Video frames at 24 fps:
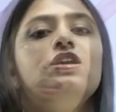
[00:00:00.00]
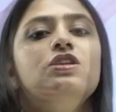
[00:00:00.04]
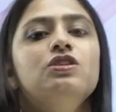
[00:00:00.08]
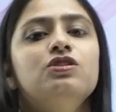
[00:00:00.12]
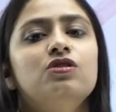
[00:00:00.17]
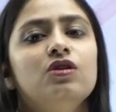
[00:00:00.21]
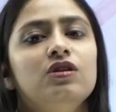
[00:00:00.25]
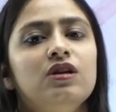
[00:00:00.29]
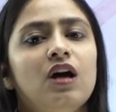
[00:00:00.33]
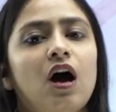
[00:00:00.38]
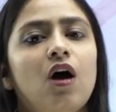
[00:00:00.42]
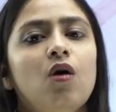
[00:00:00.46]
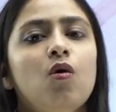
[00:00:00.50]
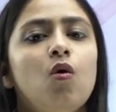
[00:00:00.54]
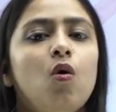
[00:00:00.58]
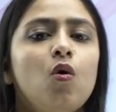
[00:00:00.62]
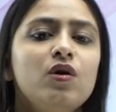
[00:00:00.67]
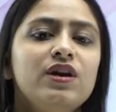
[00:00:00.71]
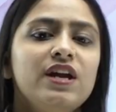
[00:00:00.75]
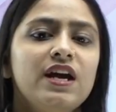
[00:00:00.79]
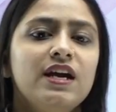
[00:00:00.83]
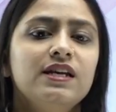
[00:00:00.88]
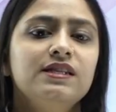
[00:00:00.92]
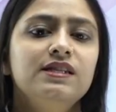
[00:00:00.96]
So now
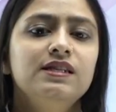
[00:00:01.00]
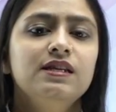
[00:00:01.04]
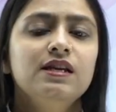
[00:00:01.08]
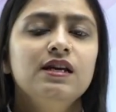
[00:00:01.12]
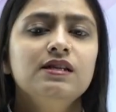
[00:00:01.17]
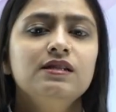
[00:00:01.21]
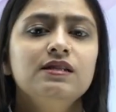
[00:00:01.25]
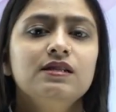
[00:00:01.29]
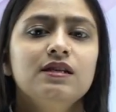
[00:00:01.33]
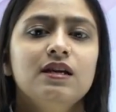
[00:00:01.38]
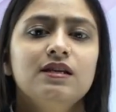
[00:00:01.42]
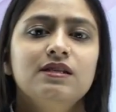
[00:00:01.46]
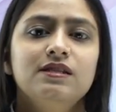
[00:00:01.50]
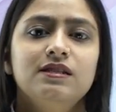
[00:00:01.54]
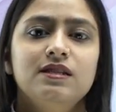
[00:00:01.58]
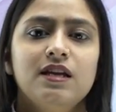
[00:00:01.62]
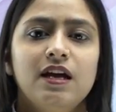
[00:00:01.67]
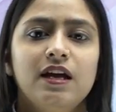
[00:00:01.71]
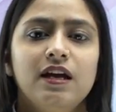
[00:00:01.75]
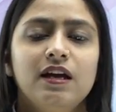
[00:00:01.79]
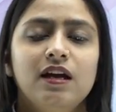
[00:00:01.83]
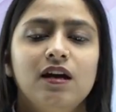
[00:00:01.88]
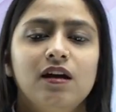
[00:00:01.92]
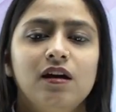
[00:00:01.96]
Odysseus
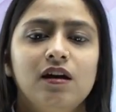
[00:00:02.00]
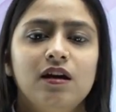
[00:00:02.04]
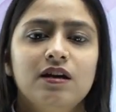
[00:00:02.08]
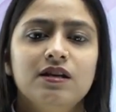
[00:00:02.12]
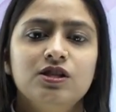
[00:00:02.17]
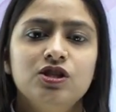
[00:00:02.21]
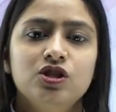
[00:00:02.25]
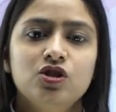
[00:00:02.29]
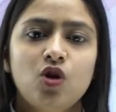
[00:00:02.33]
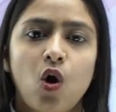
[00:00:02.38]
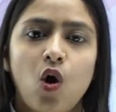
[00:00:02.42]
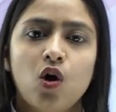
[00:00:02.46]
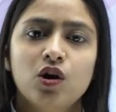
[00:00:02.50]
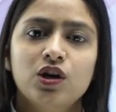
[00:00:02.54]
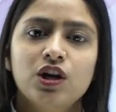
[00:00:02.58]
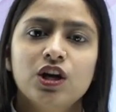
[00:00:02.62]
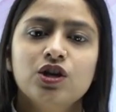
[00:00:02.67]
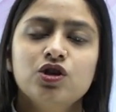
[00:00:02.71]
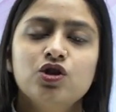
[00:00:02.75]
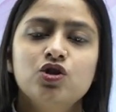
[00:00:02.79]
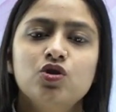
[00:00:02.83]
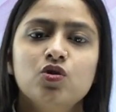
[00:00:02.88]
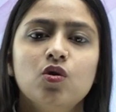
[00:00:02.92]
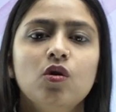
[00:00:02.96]
is
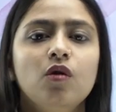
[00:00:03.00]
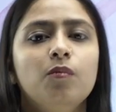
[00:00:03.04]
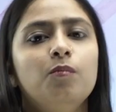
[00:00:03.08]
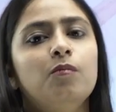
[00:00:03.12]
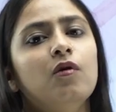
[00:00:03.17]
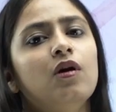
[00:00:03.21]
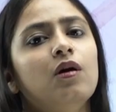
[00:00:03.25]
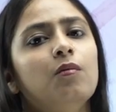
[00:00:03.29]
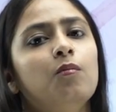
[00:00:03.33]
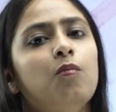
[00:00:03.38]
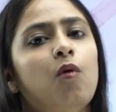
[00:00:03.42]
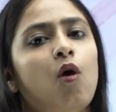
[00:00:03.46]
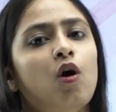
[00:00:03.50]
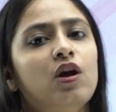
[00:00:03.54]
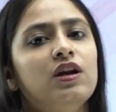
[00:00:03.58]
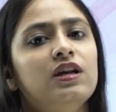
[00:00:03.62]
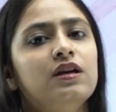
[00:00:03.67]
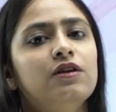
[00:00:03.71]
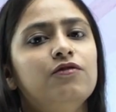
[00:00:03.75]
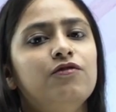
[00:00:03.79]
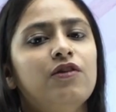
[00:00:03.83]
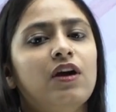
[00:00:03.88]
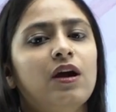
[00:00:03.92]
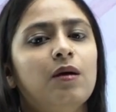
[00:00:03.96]
talking to
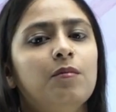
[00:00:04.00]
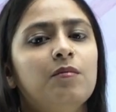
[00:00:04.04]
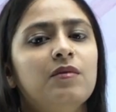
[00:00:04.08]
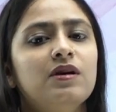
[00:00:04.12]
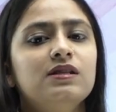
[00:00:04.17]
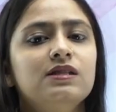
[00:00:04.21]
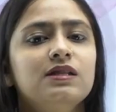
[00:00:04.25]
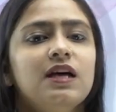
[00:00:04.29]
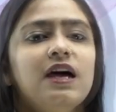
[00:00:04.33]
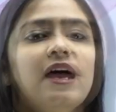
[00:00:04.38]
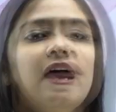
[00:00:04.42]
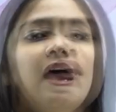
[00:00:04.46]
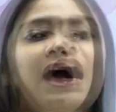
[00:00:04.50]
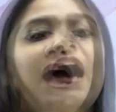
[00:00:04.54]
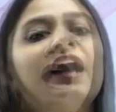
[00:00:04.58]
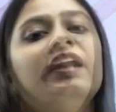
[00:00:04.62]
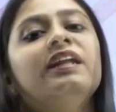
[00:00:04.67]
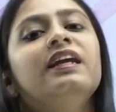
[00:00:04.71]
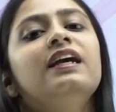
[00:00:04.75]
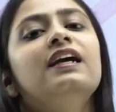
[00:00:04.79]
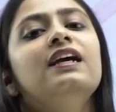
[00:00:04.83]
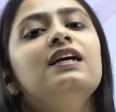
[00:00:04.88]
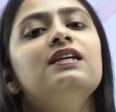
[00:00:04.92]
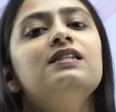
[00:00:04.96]
Polyphemus,
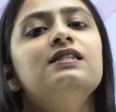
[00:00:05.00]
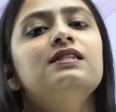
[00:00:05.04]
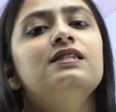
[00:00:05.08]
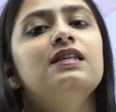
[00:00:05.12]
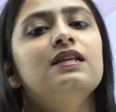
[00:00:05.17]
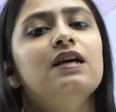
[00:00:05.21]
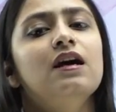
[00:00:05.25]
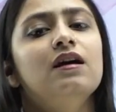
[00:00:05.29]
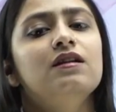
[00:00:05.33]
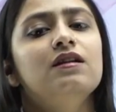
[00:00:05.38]
and he is